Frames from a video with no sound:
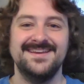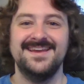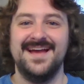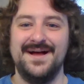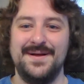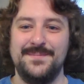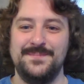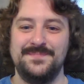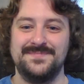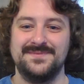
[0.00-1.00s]

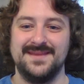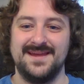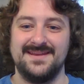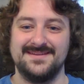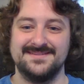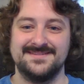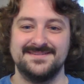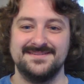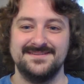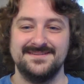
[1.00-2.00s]
Um, and
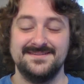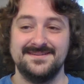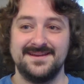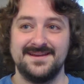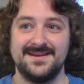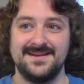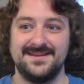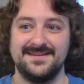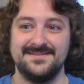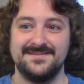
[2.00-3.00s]

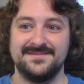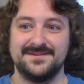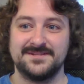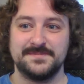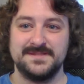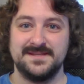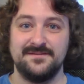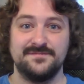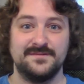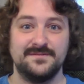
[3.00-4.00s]
I thought to
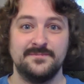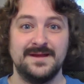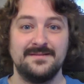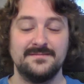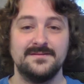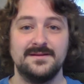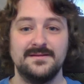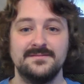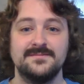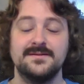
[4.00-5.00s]
myself, well,
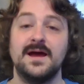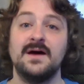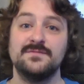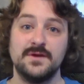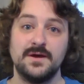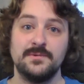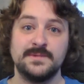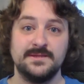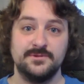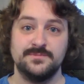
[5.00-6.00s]
I've got a
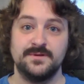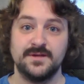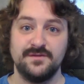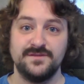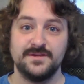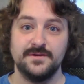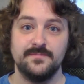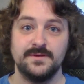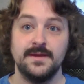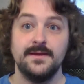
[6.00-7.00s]
reusable coffee
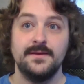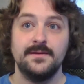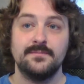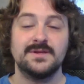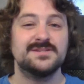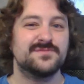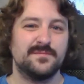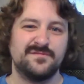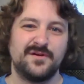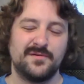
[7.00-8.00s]
cup, but it's
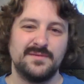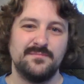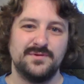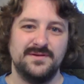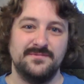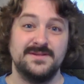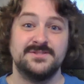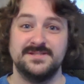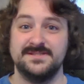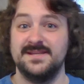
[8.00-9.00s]
from 4imprint,
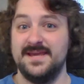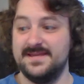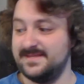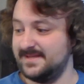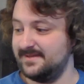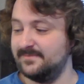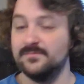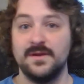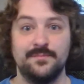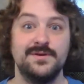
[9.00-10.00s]
which is a, uh,
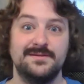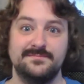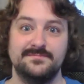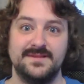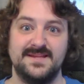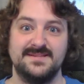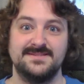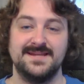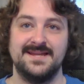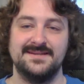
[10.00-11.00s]
a print
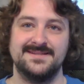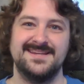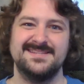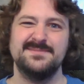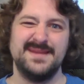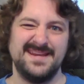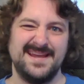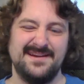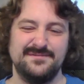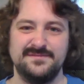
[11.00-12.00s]
place, and it's a bit
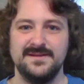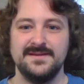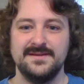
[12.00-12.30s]
naff.